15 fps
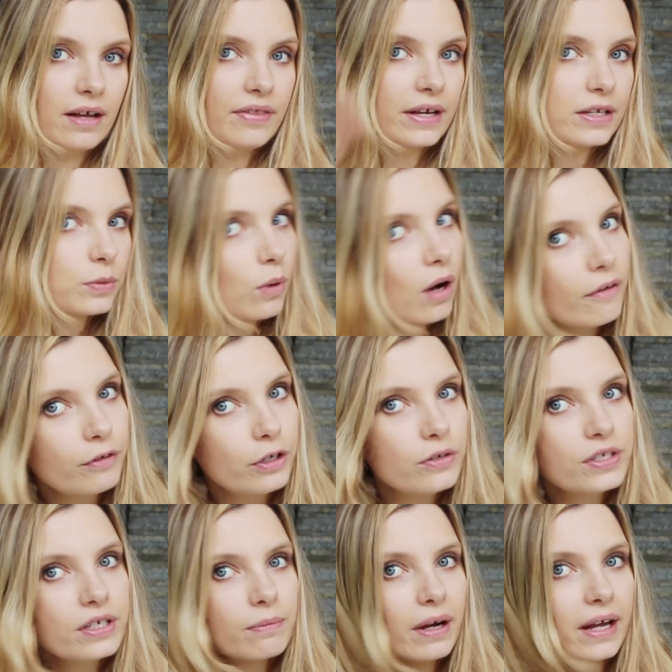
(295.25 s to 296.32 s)
And that's what I've
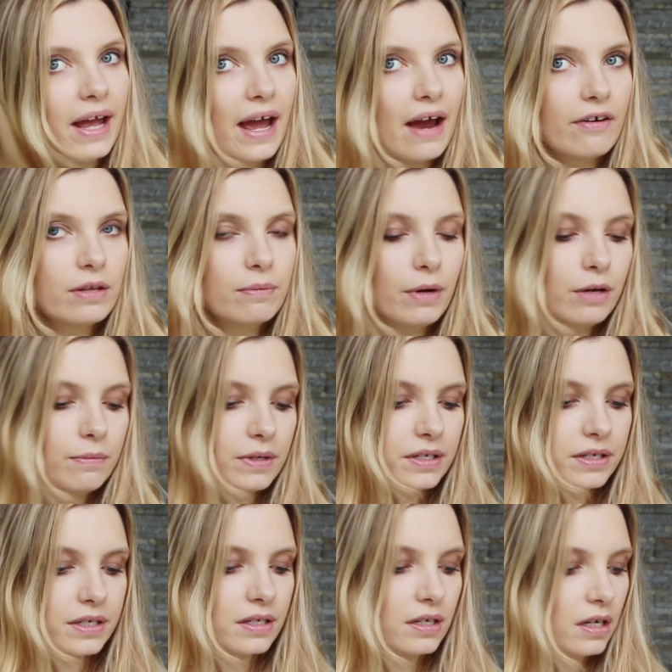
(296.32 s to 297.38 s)
used in my hair at the
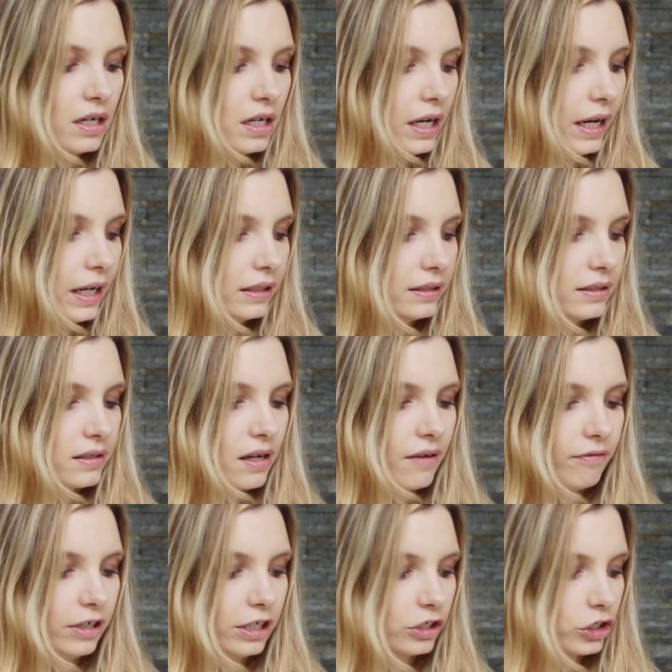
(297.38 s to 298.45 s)
moment. And it's
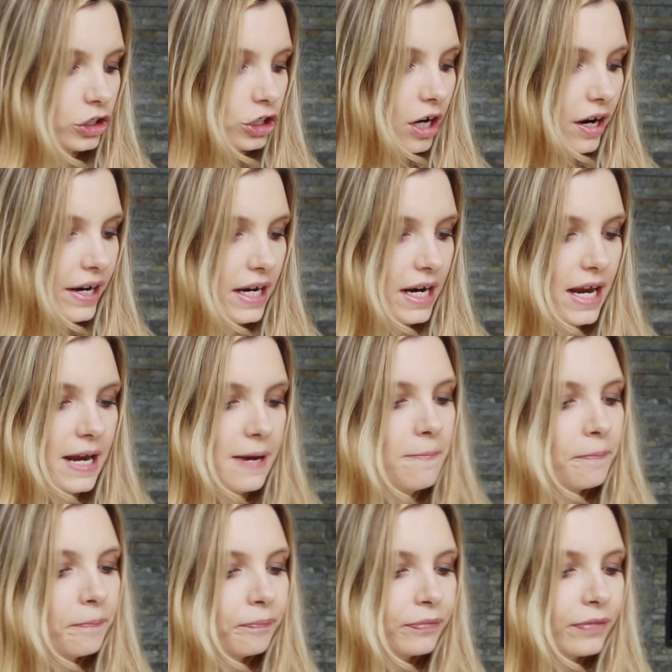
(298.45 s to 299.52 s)
lovely and shiny.